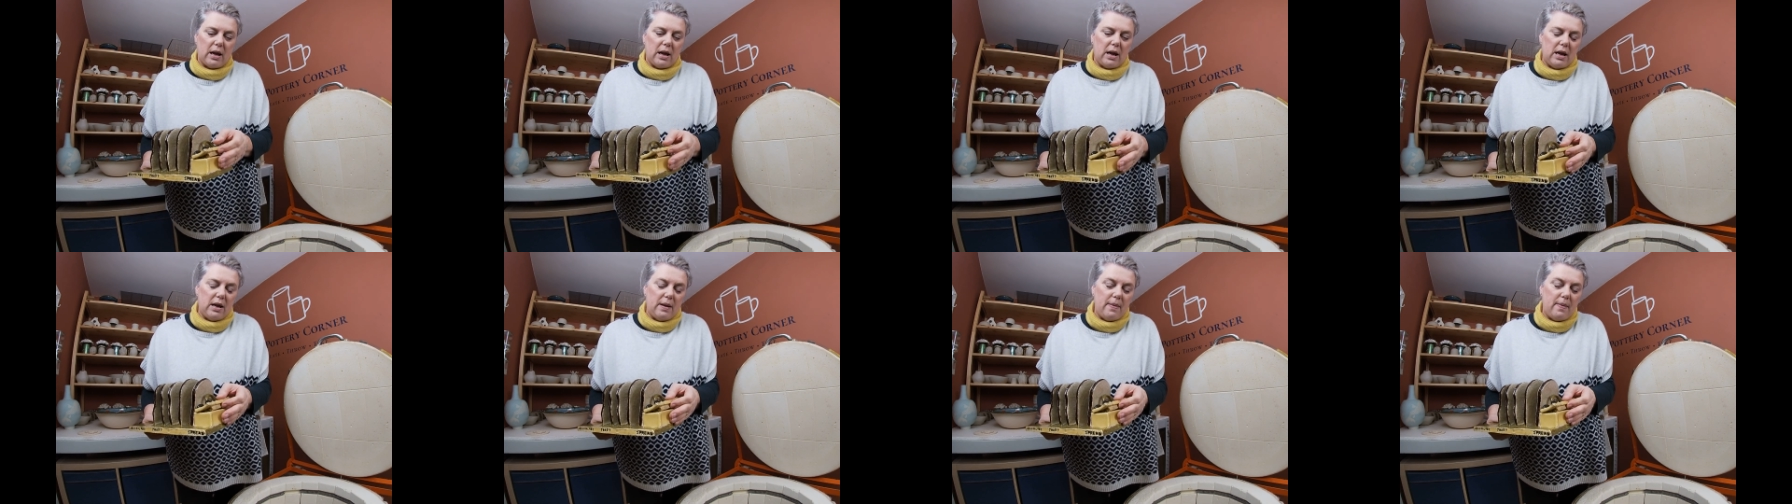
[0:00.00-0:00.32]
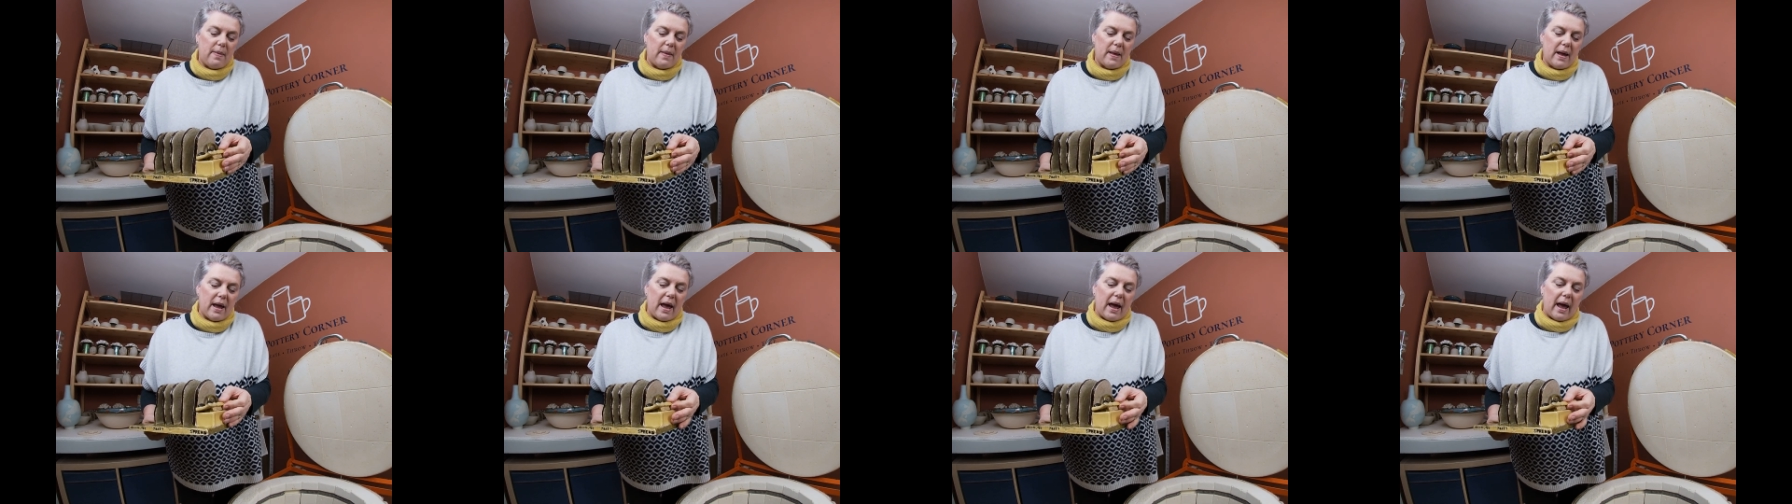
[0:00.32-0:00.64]

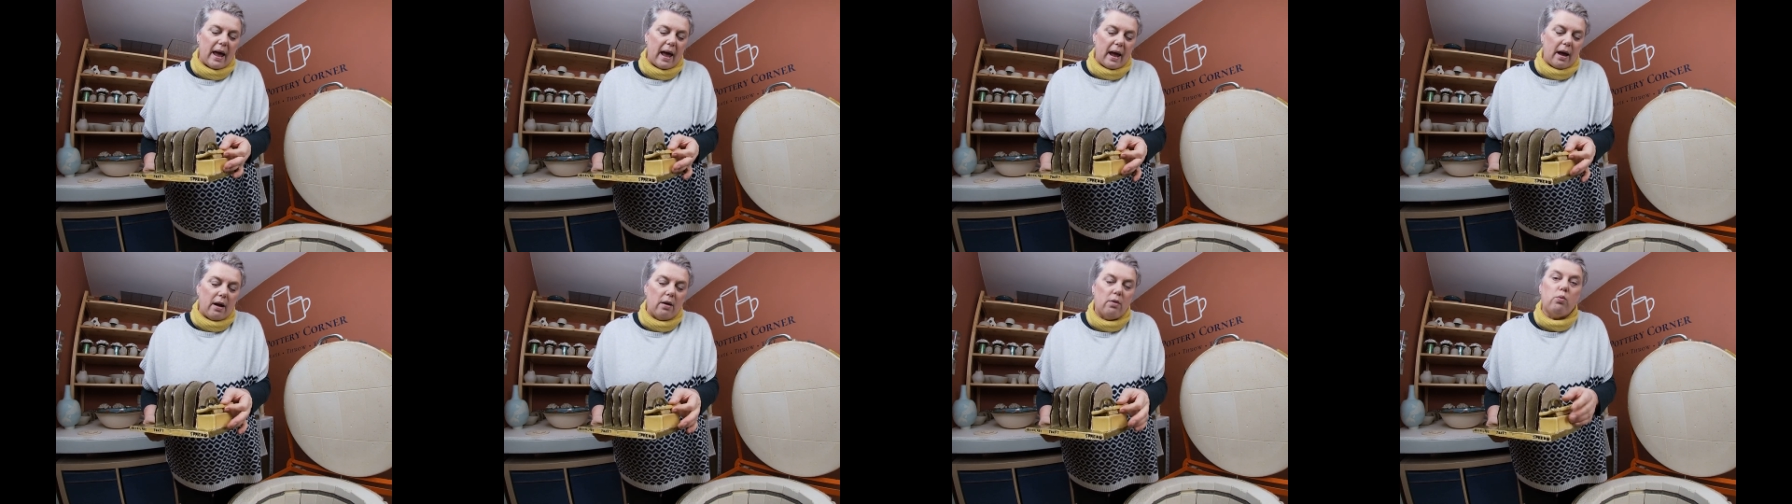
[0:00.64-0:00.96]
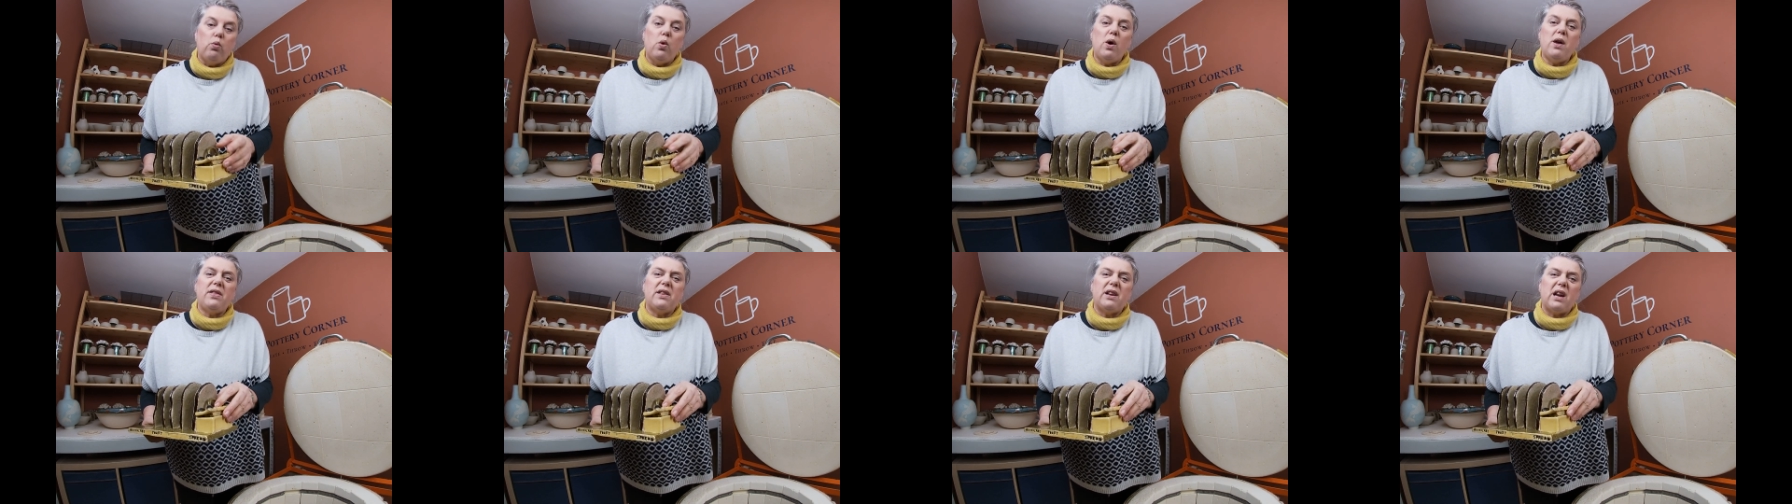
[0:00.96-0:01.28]
in there.
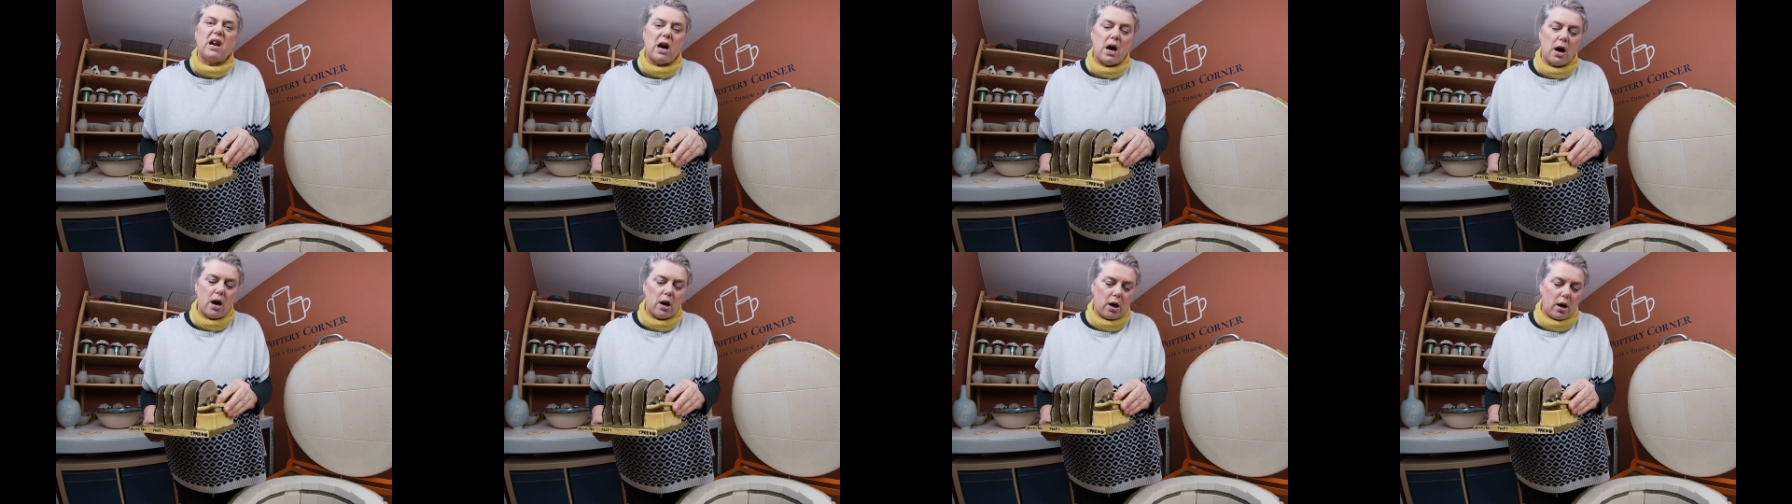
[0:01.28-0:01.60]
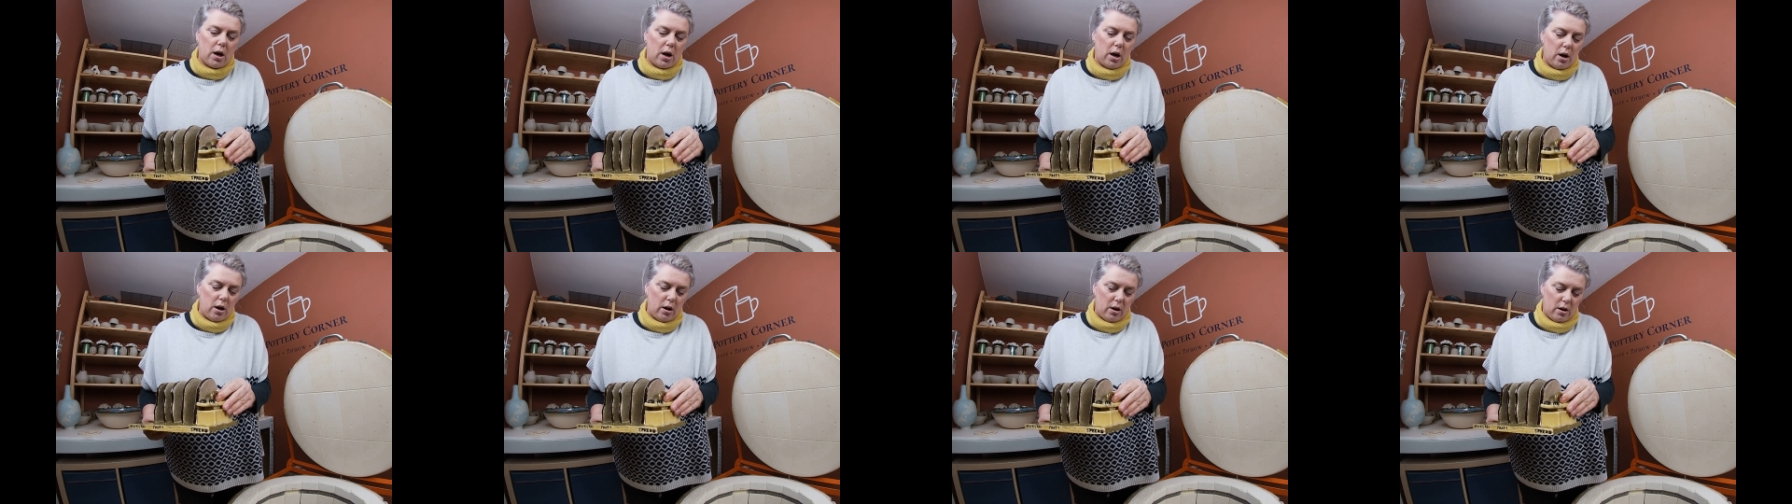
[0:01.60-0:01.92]
With luck